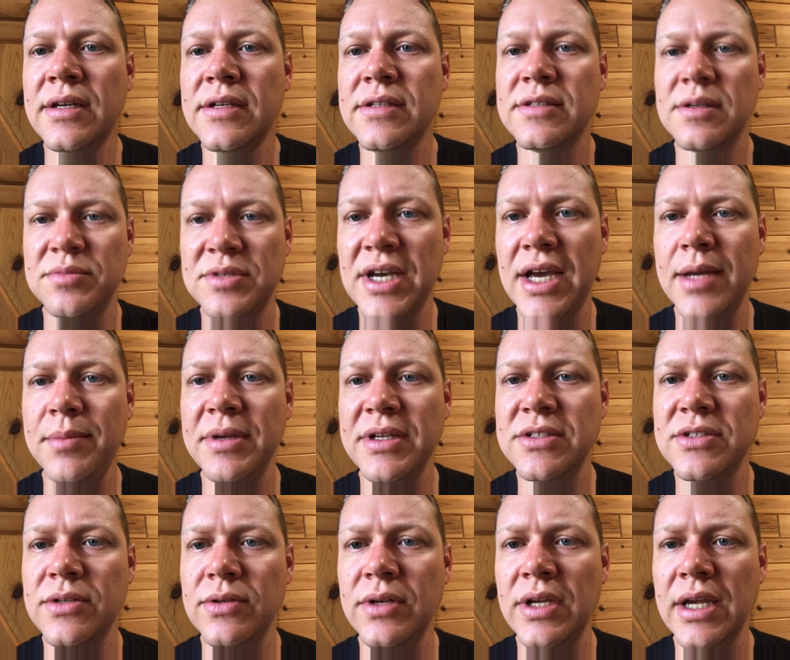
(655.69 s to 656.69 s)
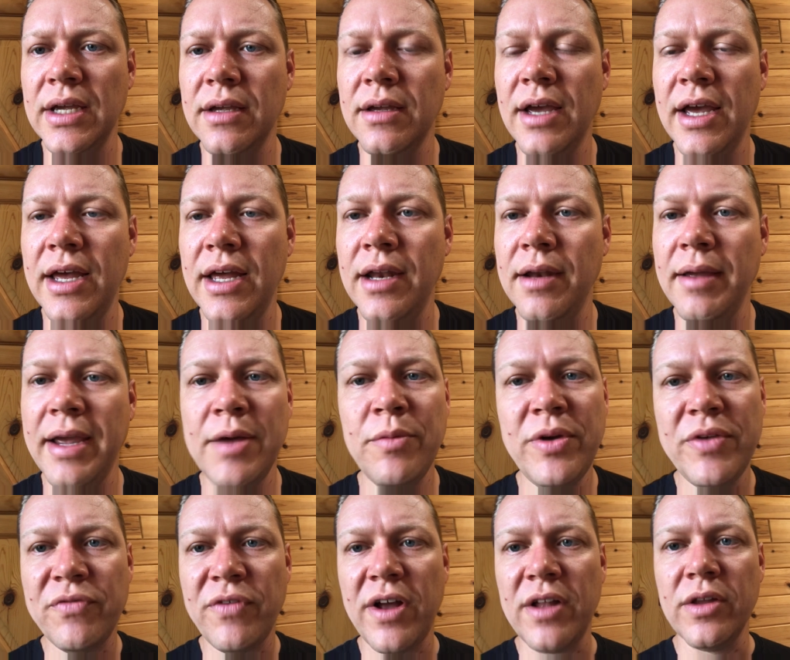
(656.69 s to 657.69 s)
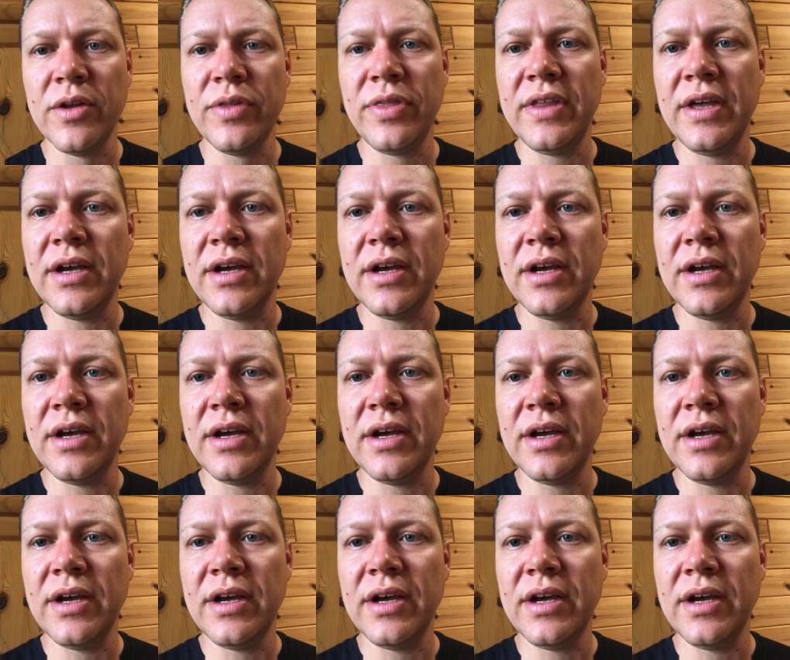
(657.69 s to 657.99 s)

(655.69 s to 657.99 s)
some timing tuning, and we followed